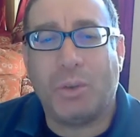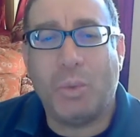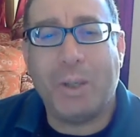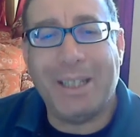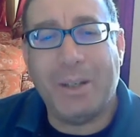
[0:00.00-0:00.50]

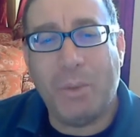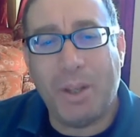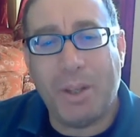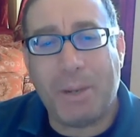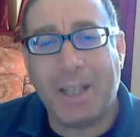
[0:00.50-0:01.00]
When
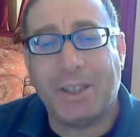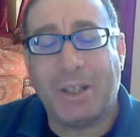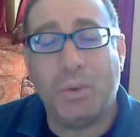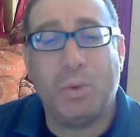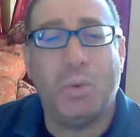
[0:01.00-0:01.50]
the price
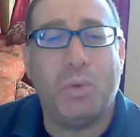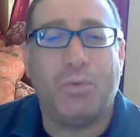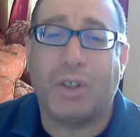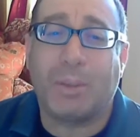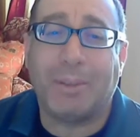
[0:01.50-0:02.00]
goes to,
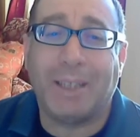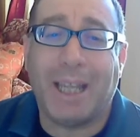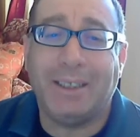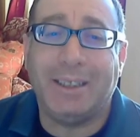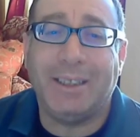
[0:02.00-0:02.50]
for example,
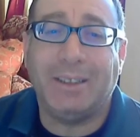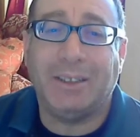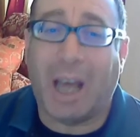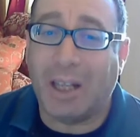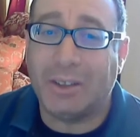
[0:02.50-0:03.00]

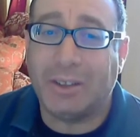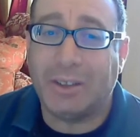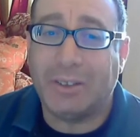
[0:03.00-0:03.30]
$19,